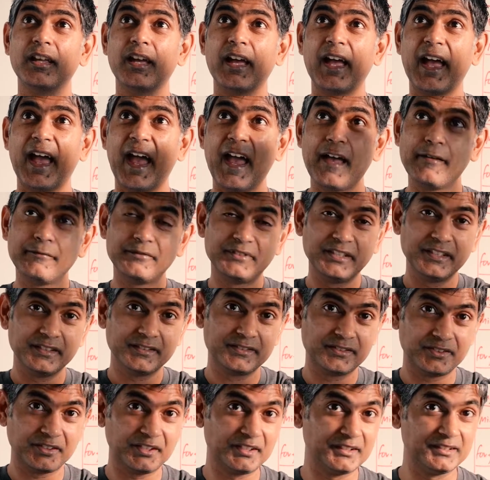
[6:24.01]
have these
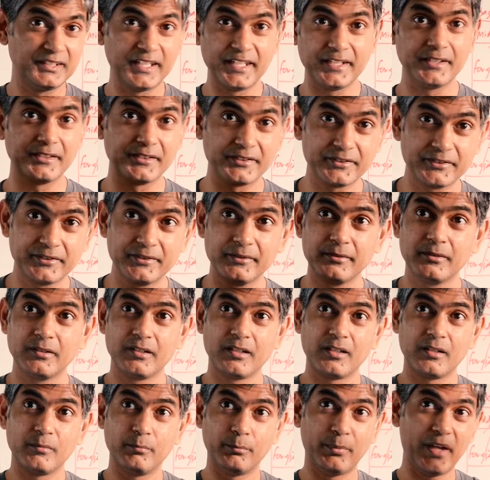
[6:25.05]
3 layers:
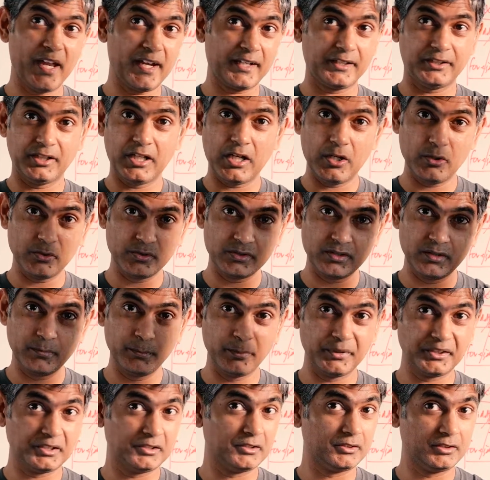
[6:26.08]
background,
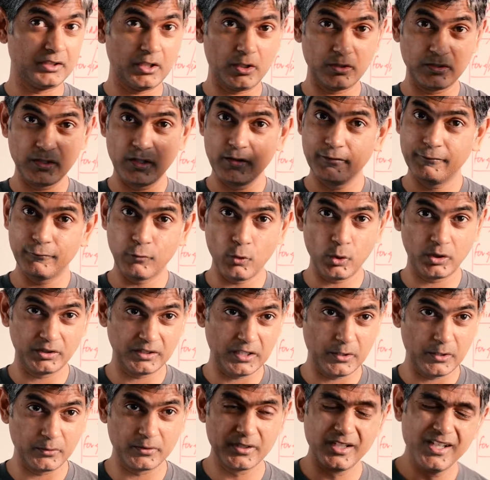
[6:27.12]
middle ground,
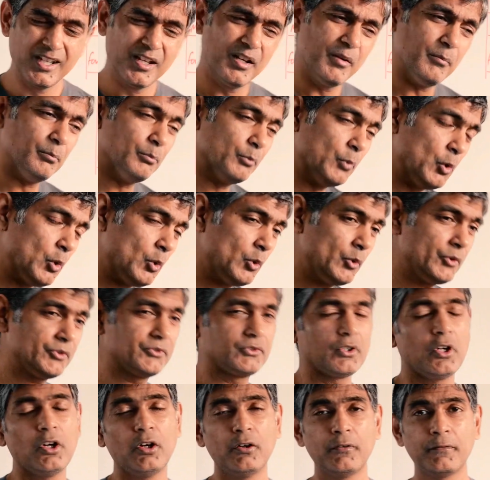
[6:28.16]
foreground. Most
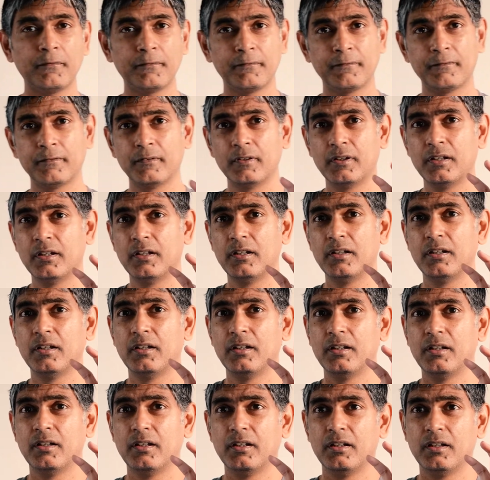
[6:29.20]
of
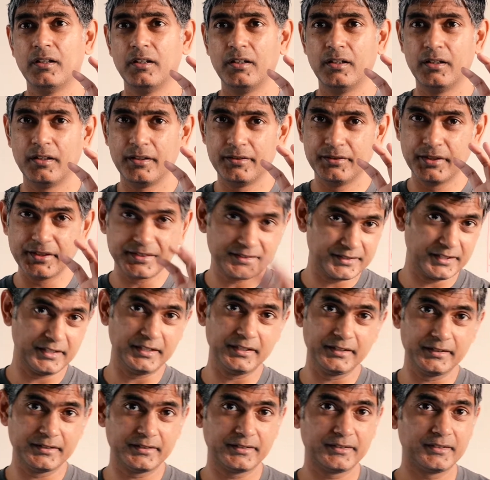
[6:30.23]
the
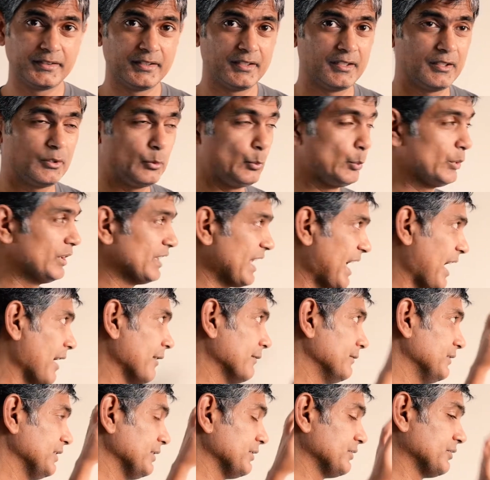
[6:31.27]
scenes will
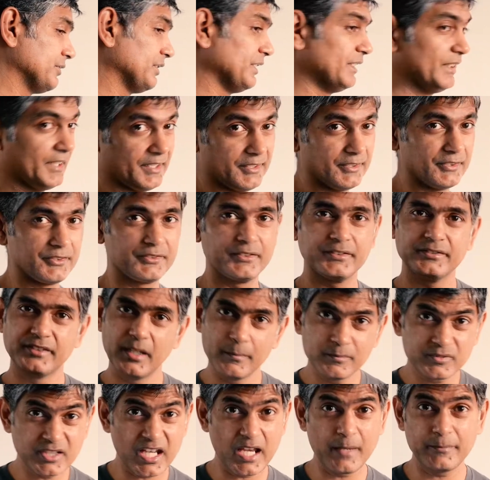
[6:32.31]
have these 3 layers.
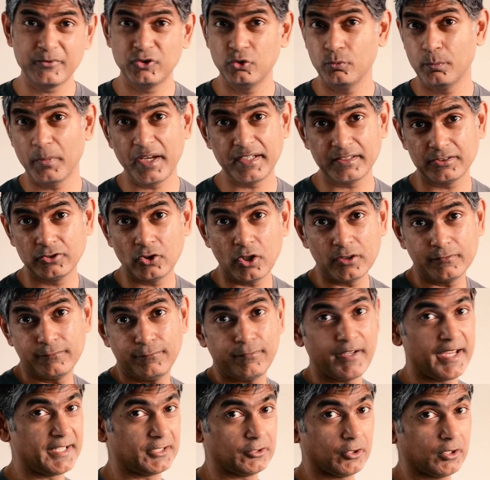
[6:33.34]
Sometimes you might not
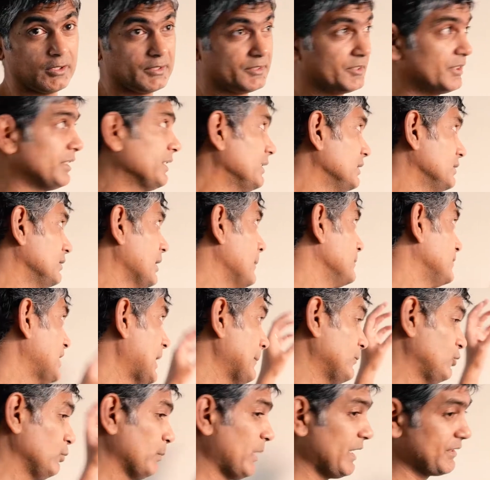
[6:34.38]
find all 3,
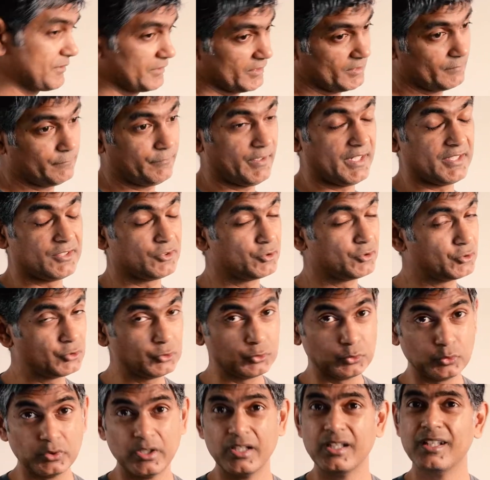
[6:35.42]
sometimes you might just find
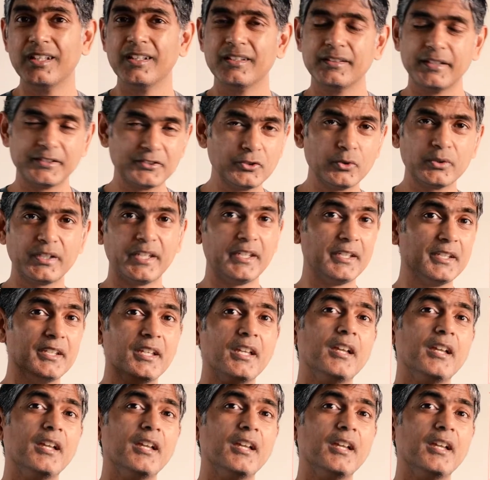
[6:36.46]
2. It's okay.